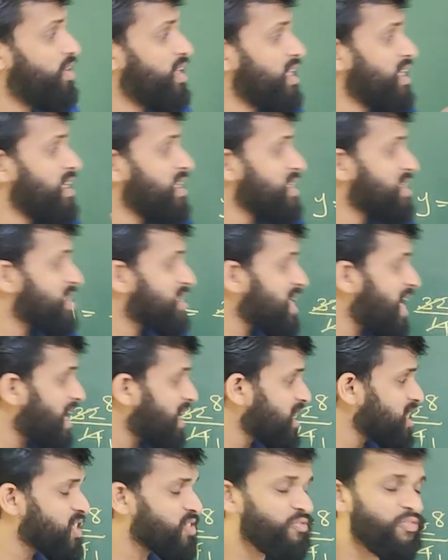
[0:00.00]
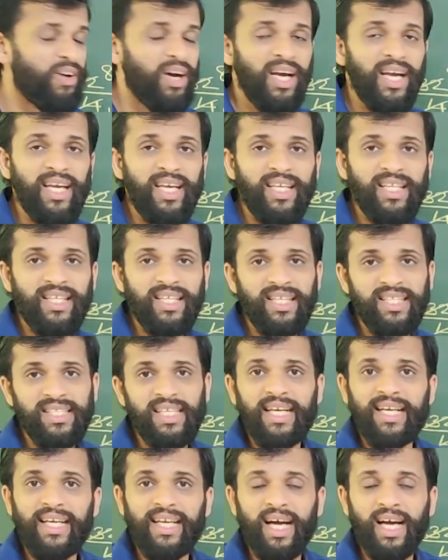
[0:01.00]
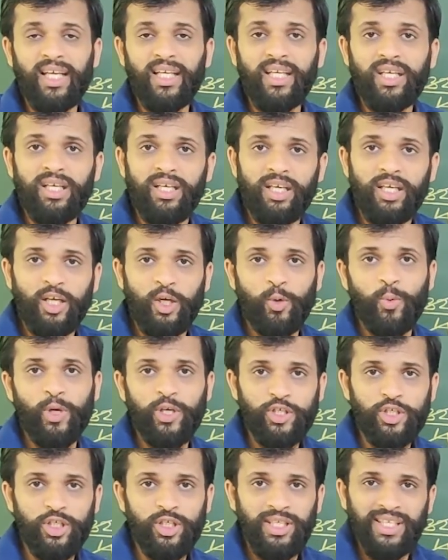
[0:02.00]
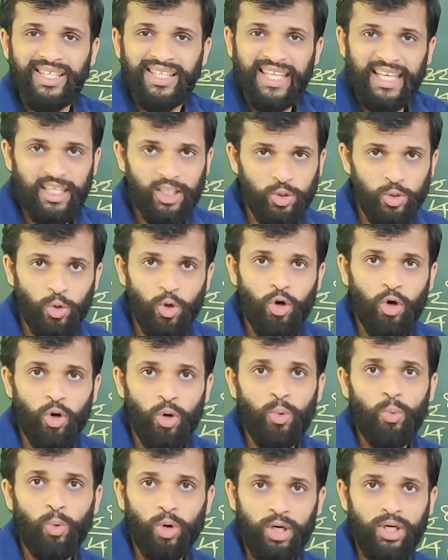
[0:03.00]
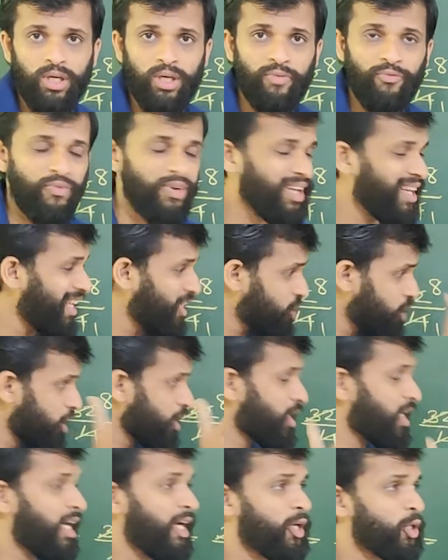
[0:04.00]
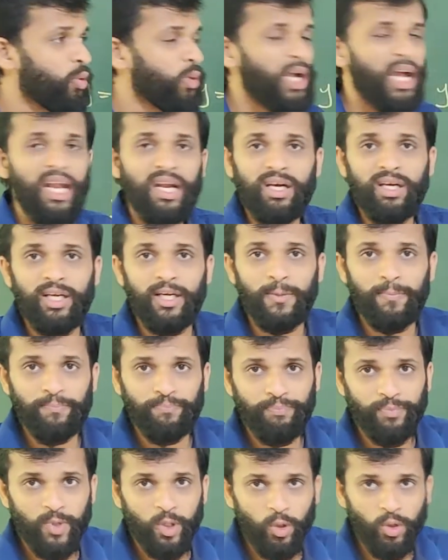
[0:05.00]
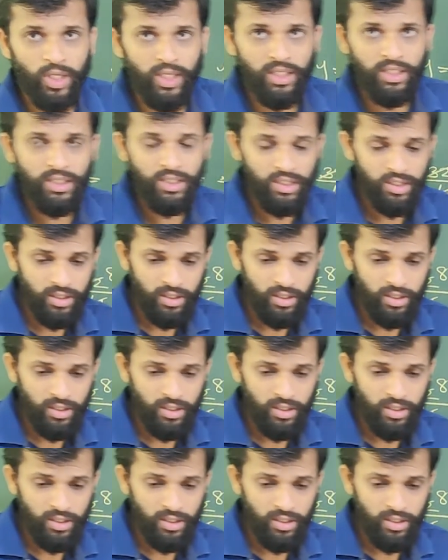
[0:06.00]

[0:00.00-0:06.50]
will satisfy this entire equation. That is all what we are actually trying to calculate. Okay?